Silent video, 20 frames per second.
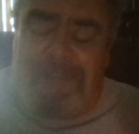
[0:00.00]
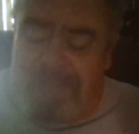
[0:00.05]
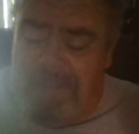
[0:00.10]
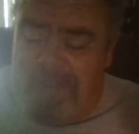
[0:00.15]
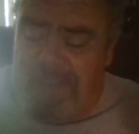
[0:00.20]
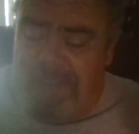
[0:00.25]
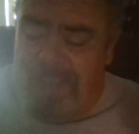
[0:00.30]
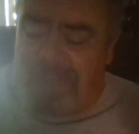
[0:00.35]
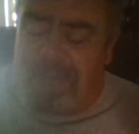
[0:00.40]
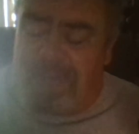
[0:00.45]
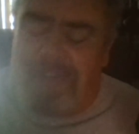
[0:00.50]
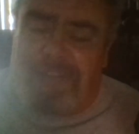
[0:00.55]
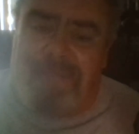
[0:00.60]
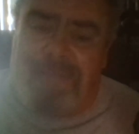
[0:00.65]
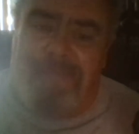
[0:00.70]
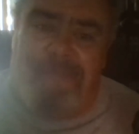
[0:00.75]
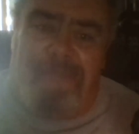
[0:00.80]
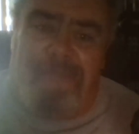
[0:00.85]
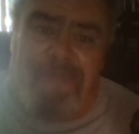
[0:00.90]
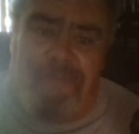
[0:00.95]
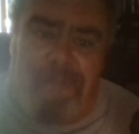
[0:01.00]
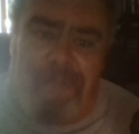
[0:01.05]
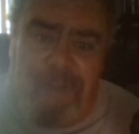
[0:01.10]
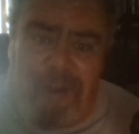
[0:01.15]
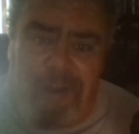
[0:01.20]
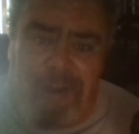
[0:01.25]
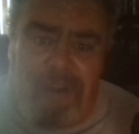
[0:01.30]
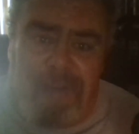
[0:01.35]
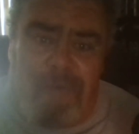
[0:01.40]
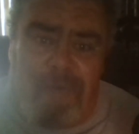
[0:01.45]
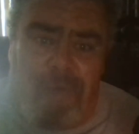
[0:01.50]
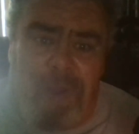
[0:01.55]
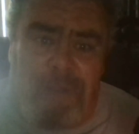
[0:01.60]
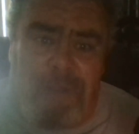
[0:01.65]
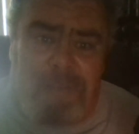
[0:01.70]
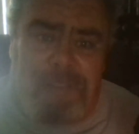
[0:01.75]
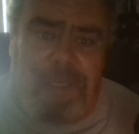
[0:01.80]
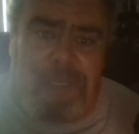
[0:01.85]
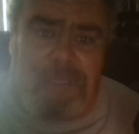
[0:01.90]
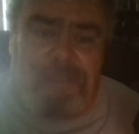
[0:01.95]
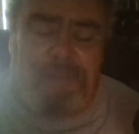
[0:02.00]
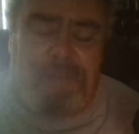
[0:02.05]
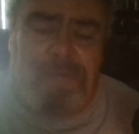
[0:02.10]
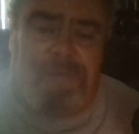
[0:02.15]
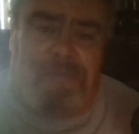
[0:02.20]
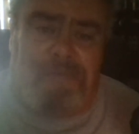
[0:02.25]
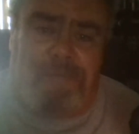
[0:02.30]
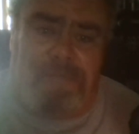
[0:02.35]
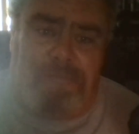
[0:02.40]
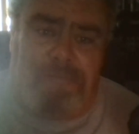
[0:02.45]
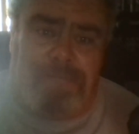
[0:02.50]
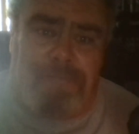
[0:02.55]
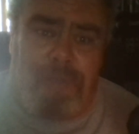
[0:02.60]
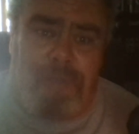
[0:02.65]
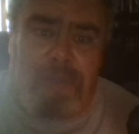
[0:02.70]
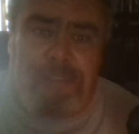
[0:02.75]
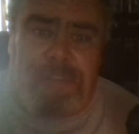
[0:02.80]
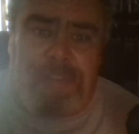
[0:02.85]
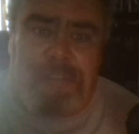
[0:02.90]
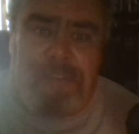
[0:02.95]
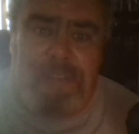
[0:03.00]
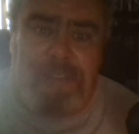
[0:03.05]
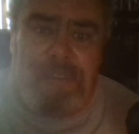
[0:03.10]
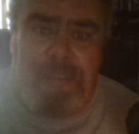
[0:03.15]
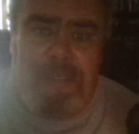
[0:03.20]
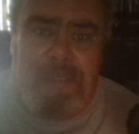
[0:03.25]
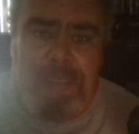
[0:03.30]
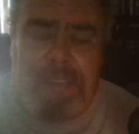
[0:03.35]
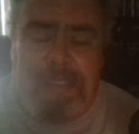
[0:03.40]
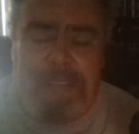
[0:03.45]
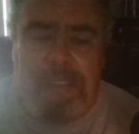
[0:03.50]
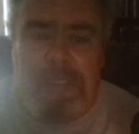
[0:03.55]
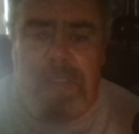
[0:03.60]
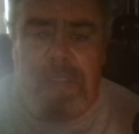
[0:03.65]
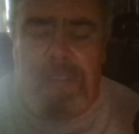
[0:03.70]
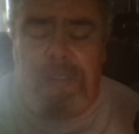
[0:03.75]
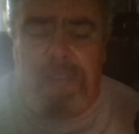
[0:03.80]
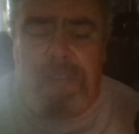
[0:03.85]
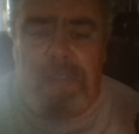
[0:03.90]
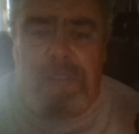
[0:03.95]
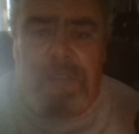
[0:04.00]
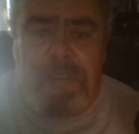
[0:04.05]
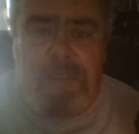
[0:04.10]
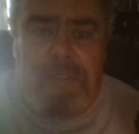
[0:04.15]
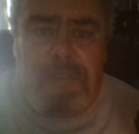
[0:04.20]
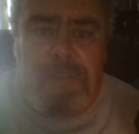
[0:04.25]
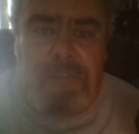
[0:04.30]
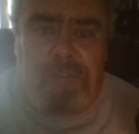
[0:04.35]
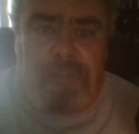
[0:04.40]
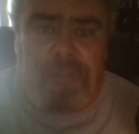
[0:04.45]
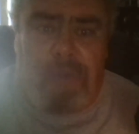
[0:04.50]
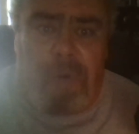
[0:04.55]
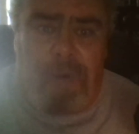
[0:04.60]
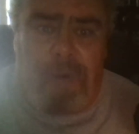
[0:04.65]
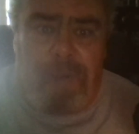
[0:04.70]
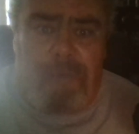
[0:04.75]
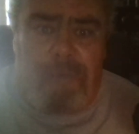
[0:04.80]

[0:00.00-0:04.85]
these are some very well done books in story